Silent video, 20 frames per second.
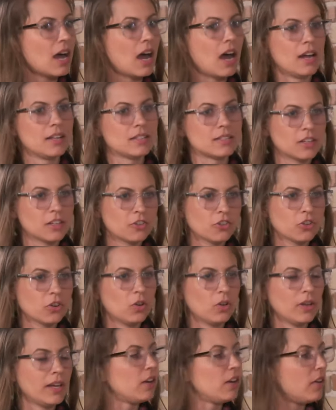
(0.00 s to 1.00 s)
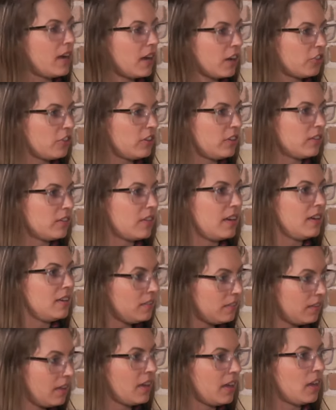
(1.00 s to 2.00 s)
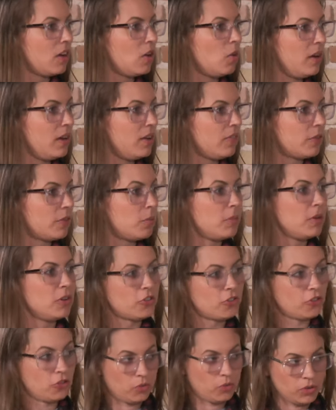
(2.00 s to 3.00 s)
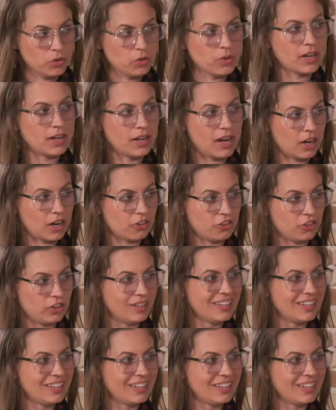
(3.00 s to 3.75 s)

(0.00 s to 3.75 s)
uh, digital interactions is taking away from true connection.